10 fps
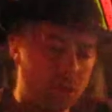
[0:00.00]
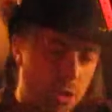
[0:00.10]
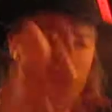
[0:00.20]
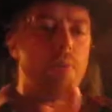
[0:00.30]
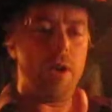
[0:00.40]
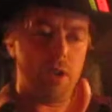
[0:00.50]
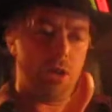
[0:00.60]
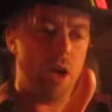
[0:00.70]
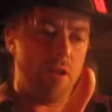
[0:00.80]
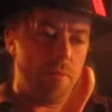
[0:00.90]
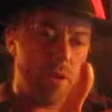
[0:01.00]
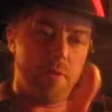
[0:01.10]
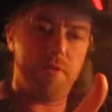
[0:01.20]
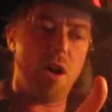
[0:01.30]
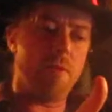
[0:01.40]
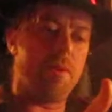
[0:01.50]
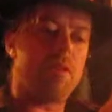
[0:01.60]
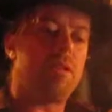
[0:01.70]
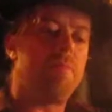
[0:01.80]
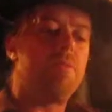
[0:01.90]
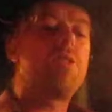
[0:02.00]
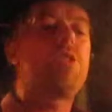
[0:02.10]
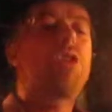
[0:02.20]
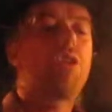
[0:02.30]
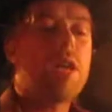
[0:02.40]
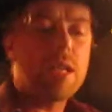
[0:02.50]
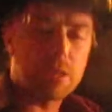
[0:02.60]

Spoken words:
too much government involvement to create the